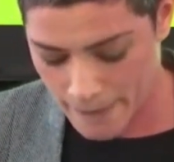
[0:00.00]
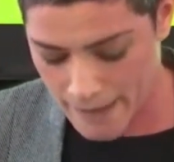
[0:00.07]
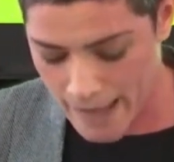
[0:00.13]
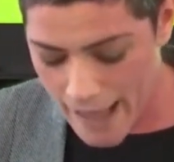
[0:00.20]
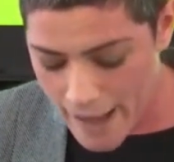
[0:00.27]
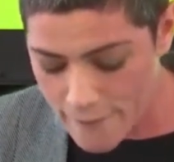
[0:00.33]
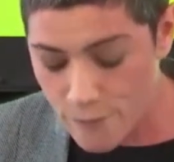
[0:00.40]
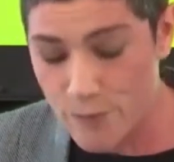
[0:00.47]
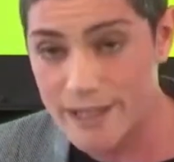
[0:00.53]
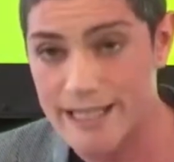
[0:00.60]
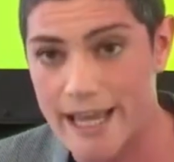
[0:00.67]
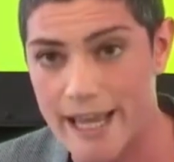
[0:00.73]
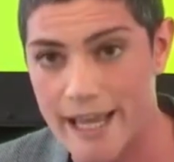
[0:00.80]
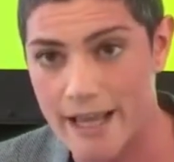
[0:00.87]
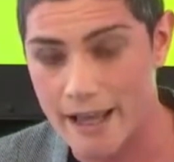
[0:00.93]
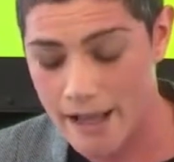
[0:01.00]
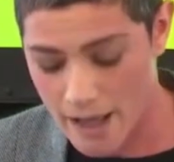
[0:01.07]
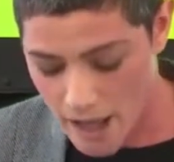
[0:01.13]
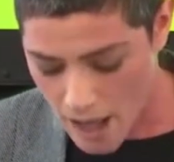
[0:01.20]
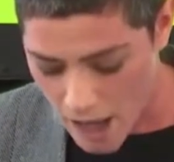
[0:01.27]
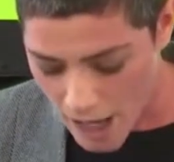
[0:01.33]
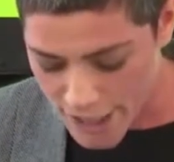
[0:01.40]
Every day,
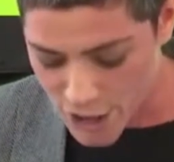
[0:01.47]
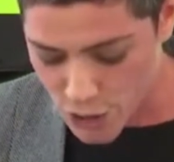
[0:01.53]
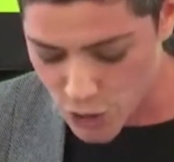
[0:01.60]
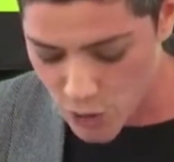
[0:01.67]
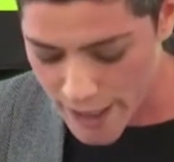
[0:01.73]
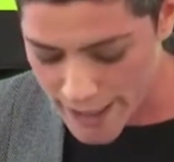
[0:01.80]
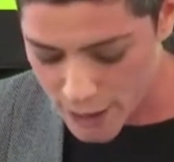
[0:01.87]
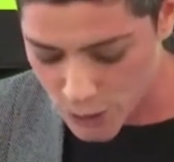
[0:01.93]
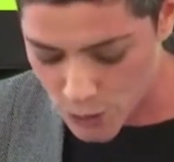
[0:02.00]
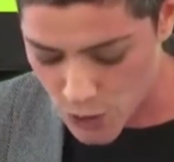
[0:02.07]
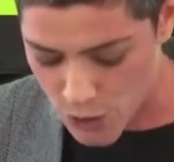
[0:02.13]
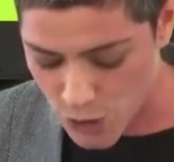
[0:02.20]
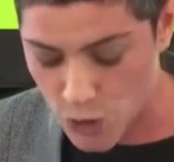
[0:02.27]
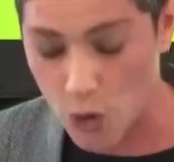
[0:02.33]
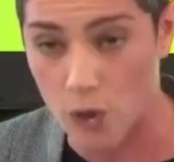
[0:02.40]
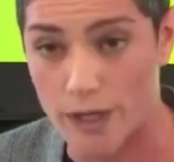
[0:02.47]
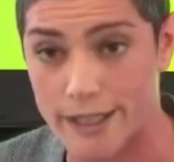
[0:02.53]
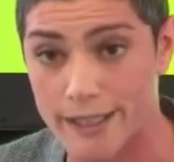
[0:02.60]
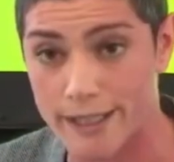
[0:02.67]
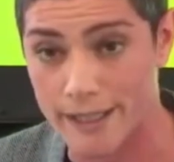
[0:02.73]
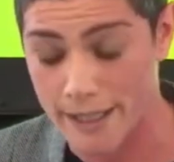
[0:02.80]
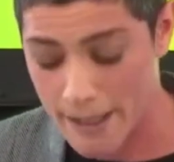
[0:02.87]
I tried to
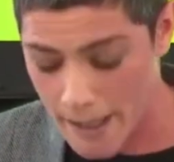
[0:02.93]
sort